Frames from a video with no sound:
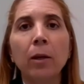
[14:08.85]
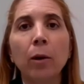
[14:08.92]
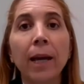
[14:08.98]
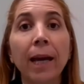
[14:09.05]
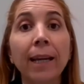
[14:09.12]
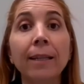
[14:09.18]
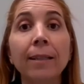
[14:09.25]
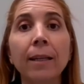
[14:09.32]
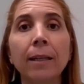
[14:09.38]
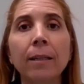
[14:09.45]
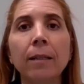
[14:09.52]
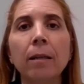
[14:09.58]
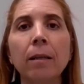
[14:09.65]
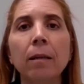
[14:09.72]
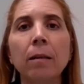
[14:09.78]
getting the
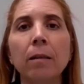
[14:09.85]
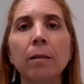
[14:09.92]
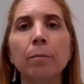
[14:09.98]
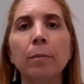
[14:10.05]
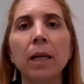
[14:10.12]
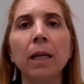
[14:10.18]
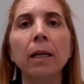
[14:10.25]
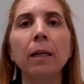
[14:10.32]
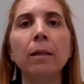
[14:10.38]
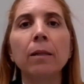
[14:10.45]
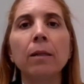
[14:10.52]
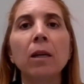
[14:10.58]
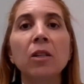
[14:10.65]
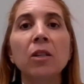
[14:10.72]
disease means